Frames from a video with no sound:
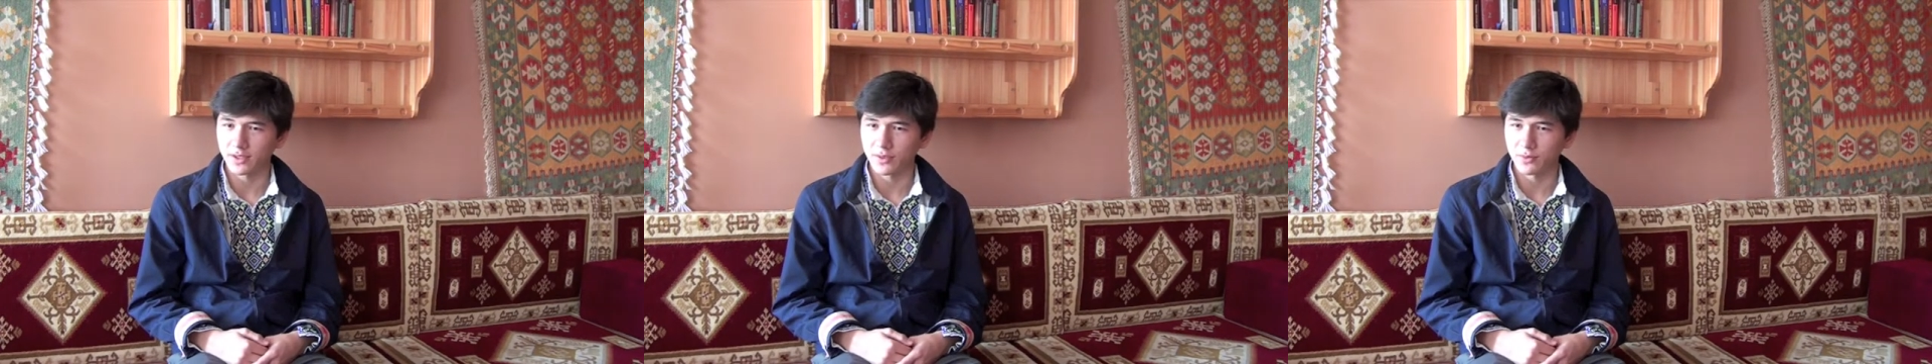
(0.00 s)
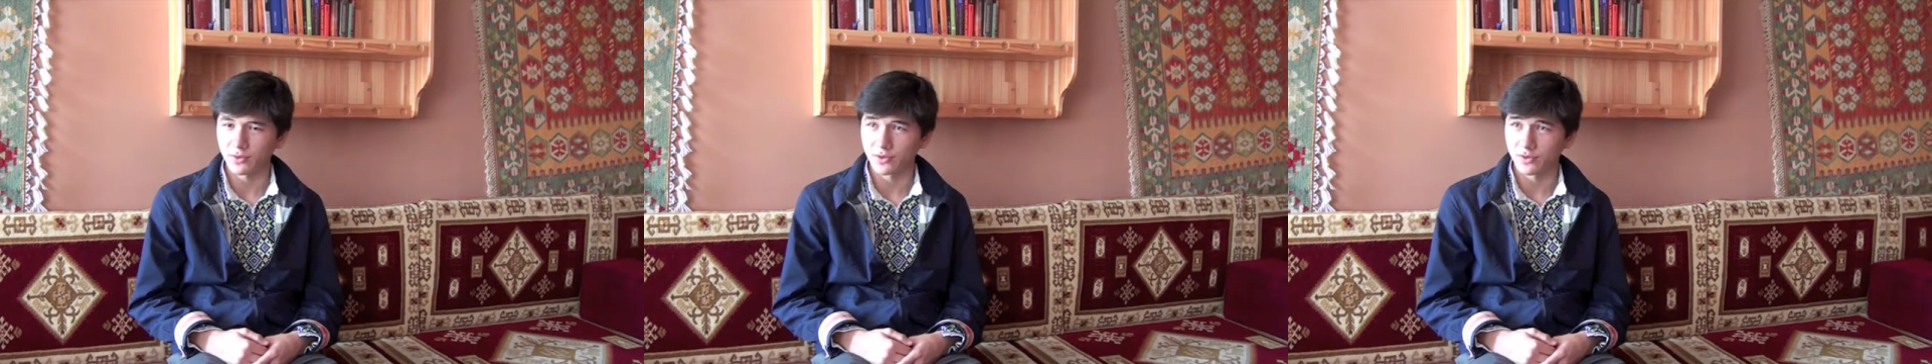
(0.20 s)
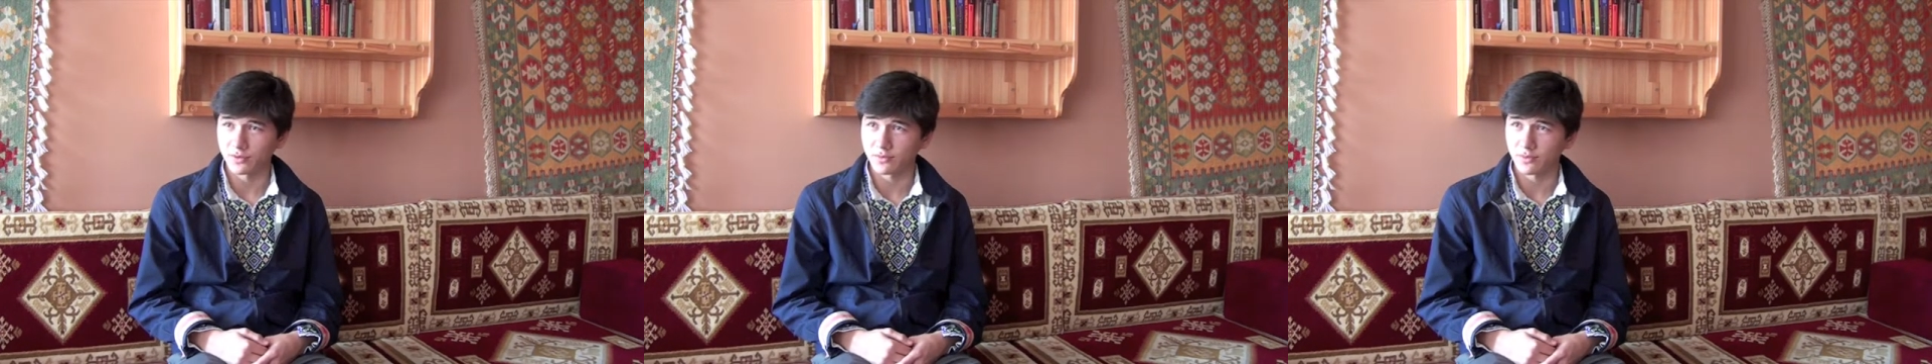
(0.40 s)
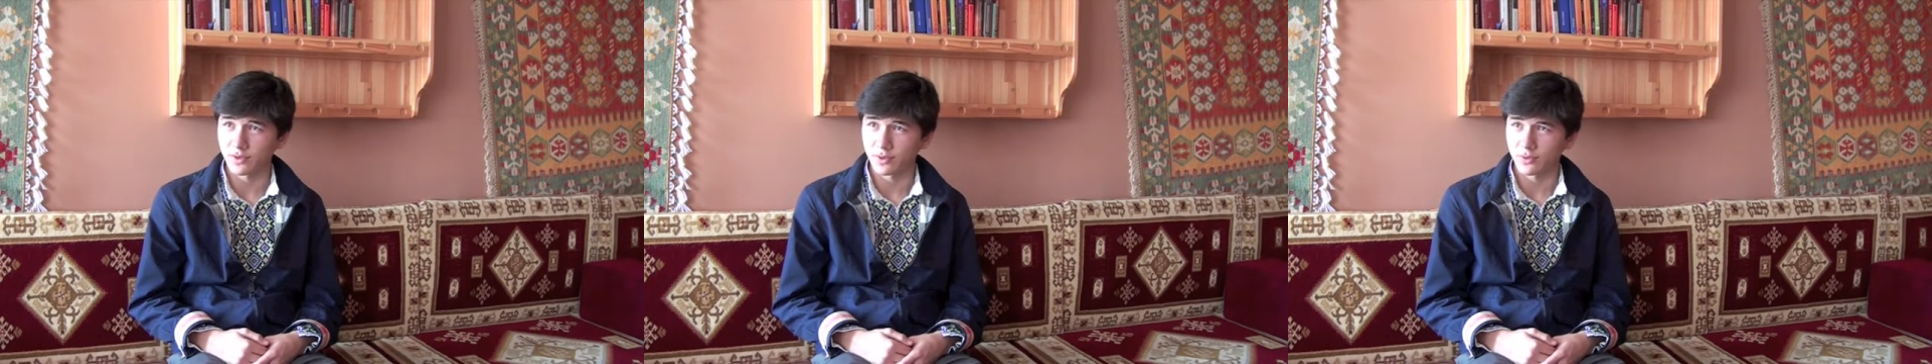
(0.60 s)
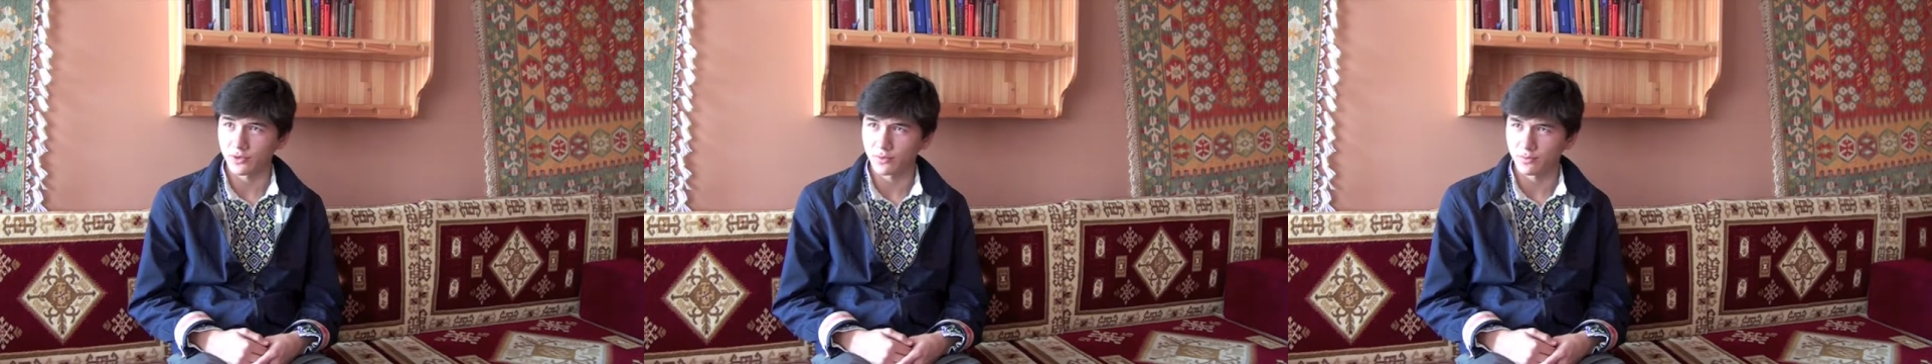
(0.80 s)
It was
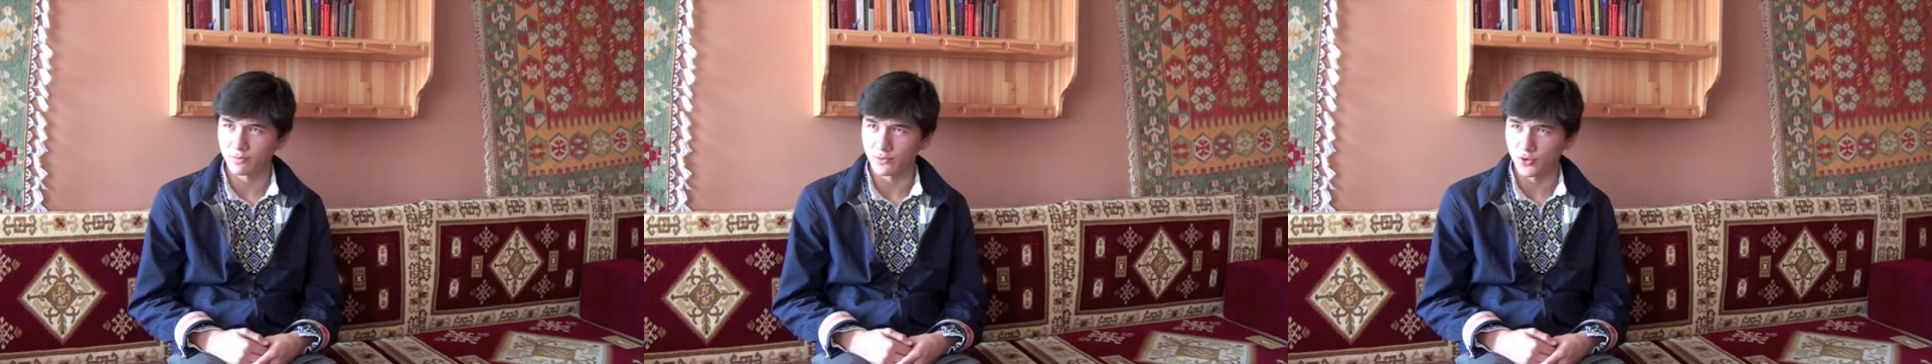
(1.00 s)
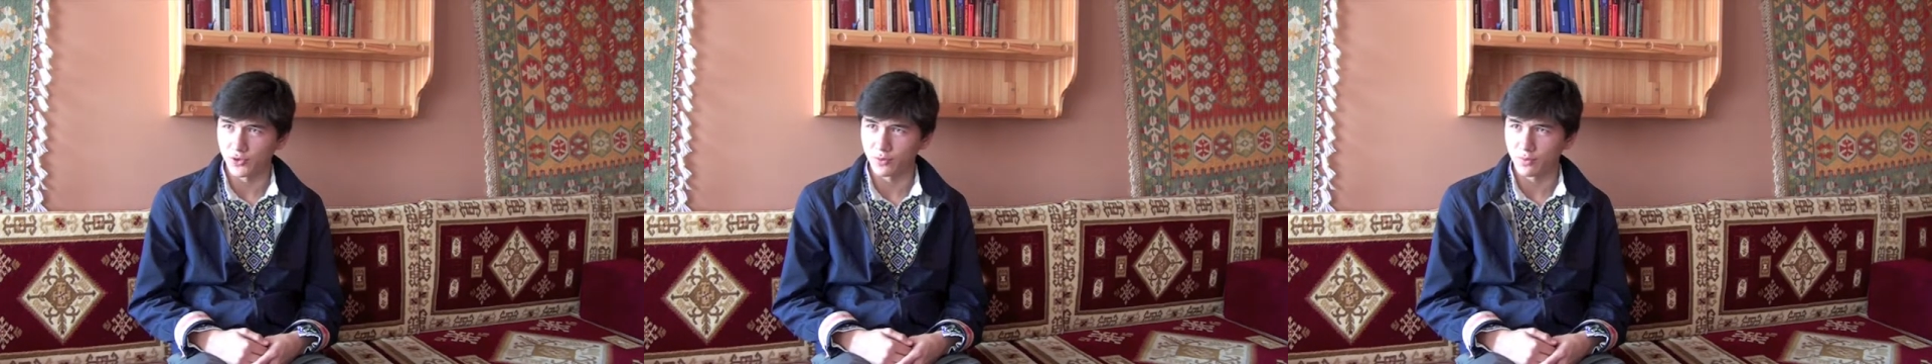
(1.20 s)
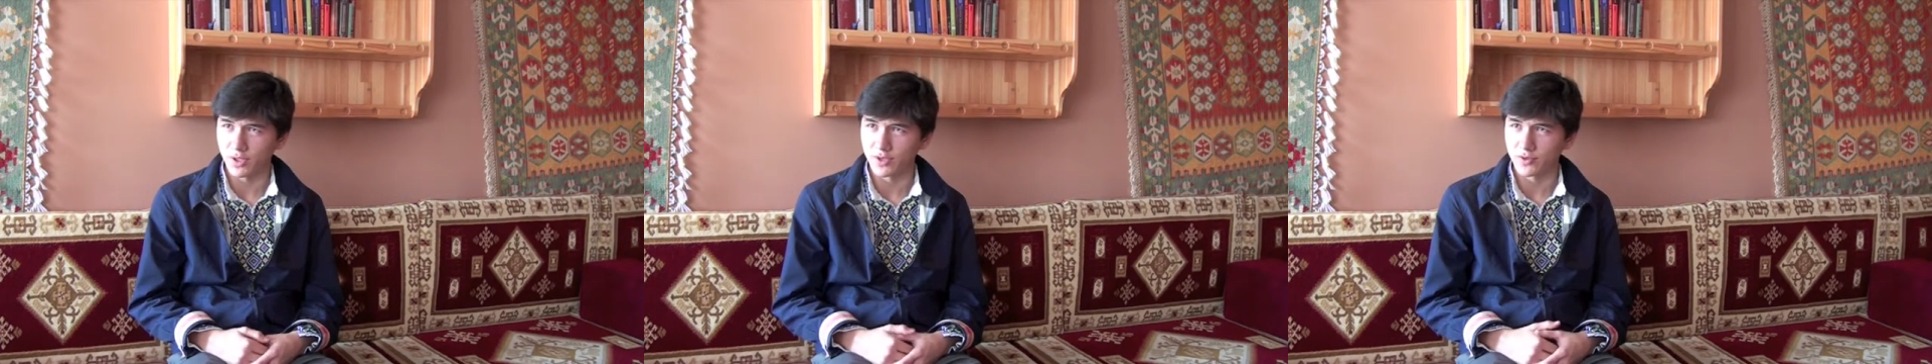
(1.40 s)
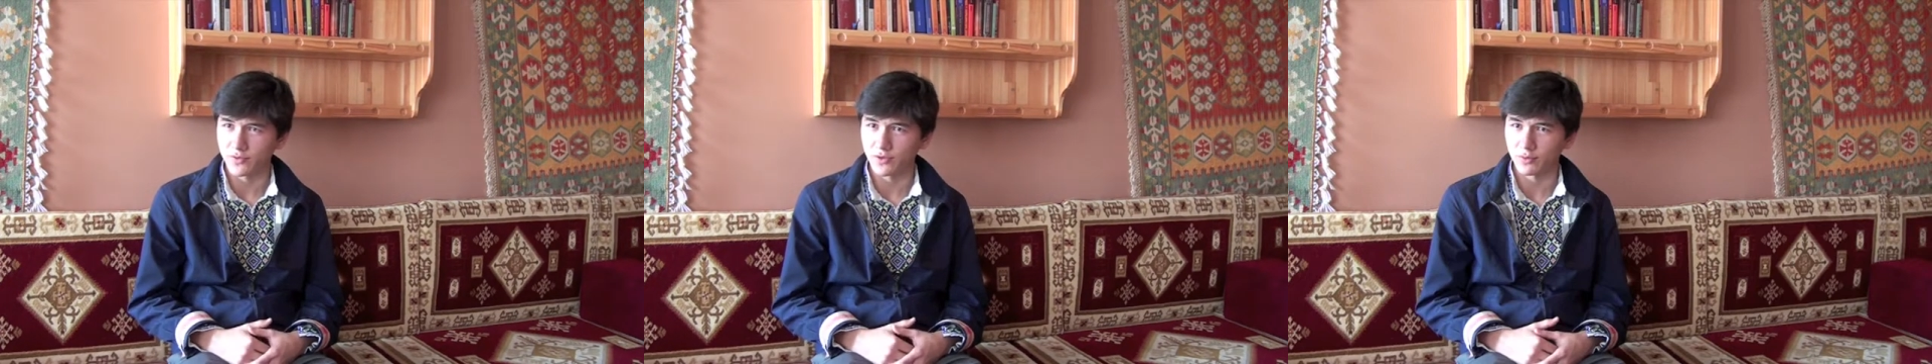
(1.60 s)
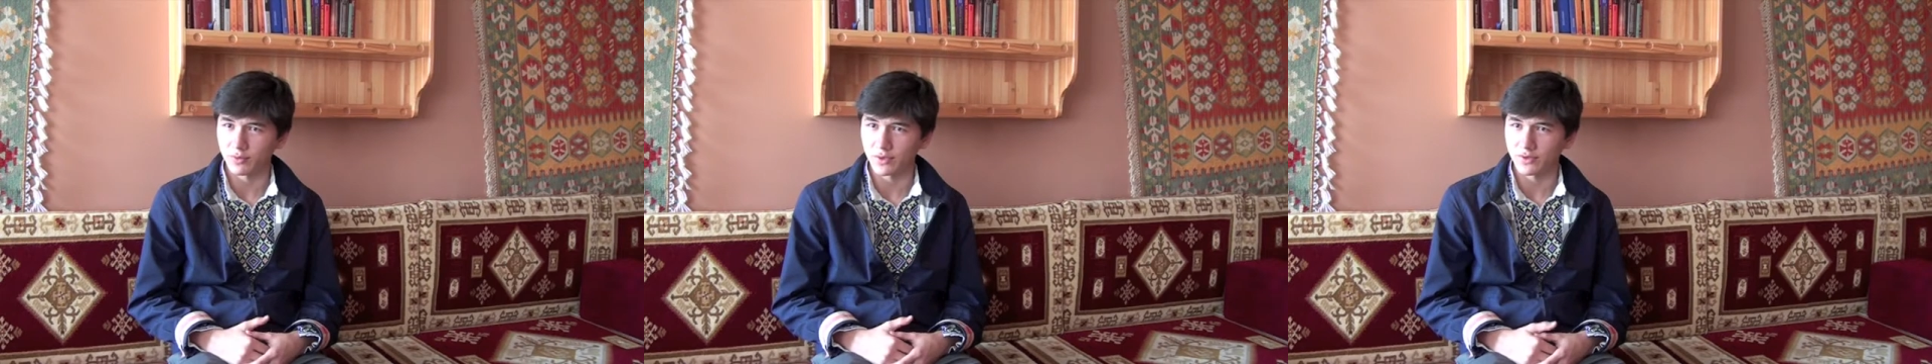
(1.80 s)
too much
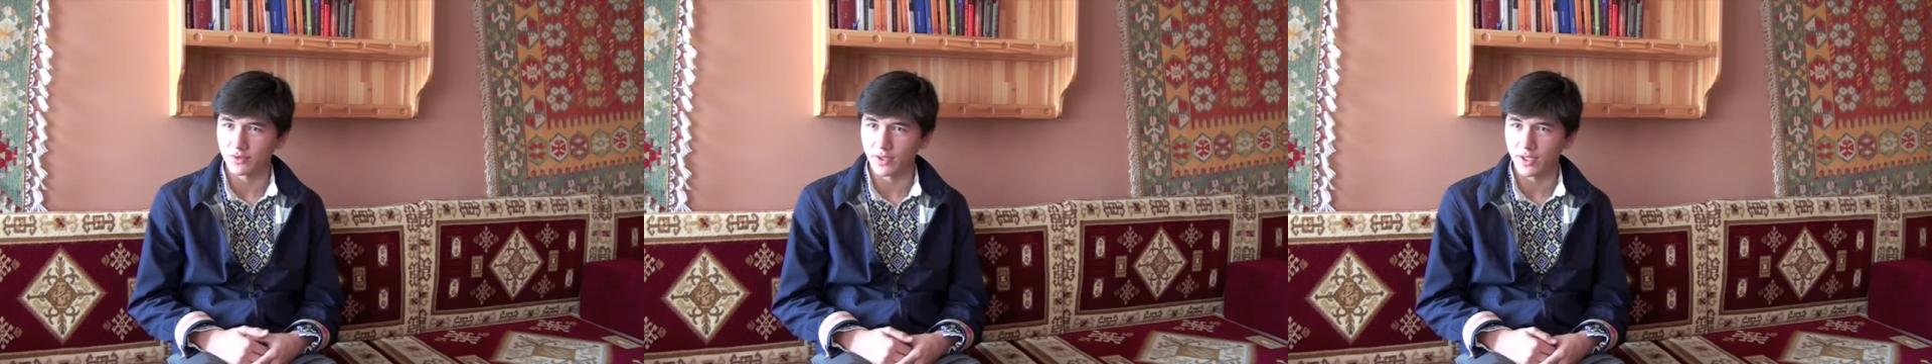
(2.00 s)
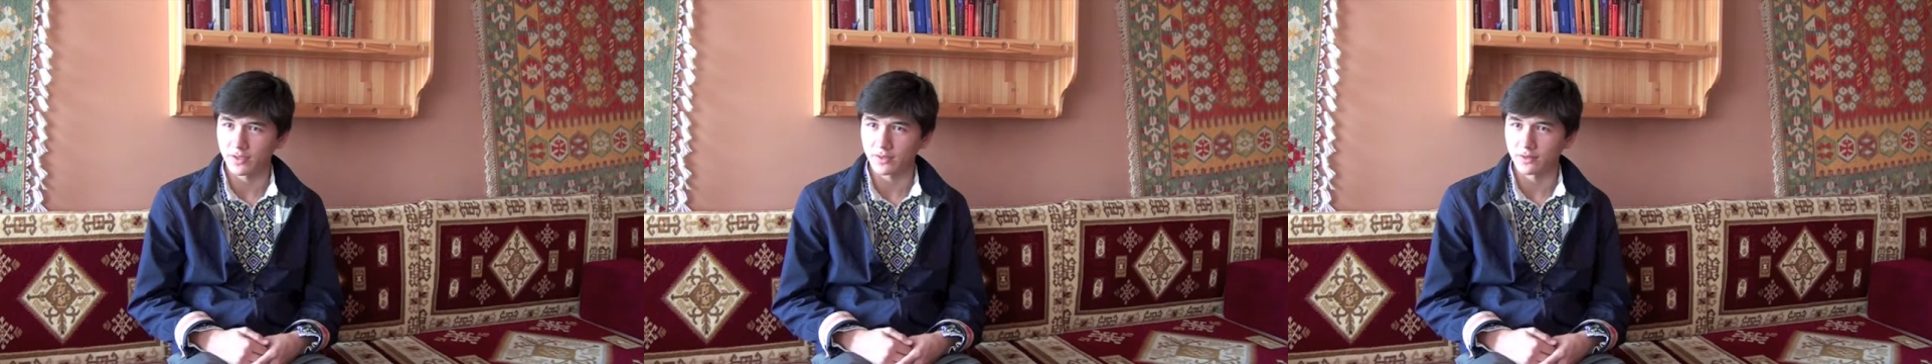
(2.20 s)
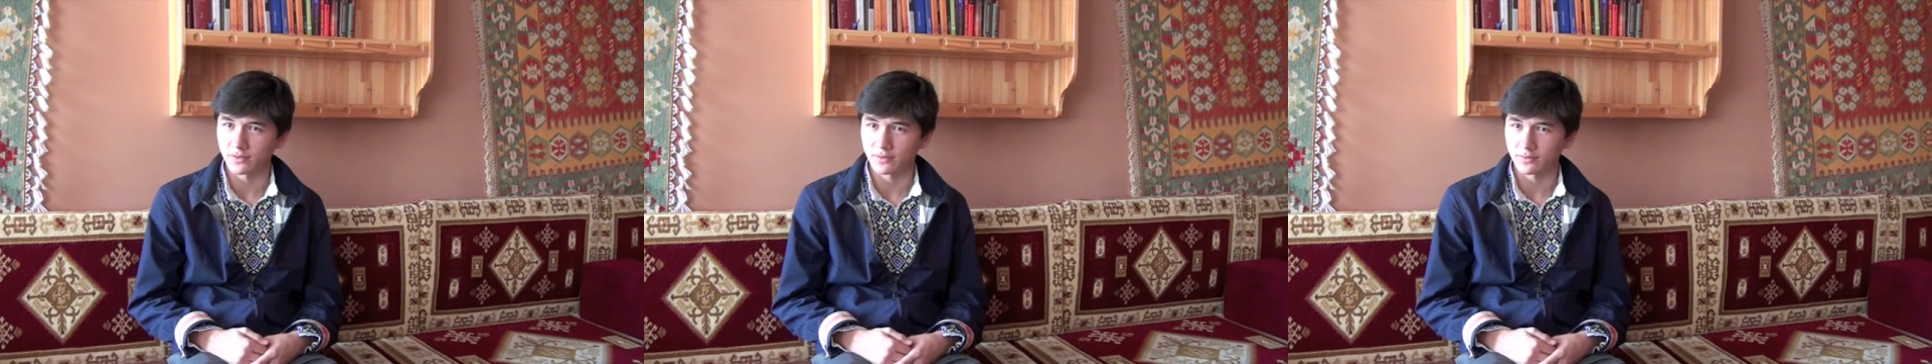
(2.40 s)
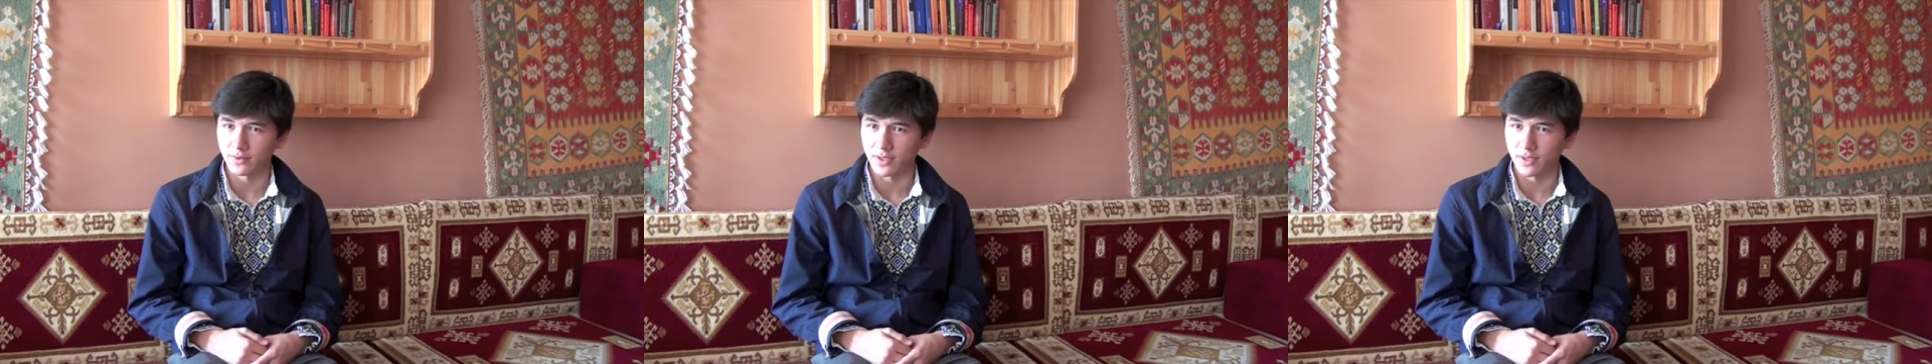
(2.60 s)
for me to handle.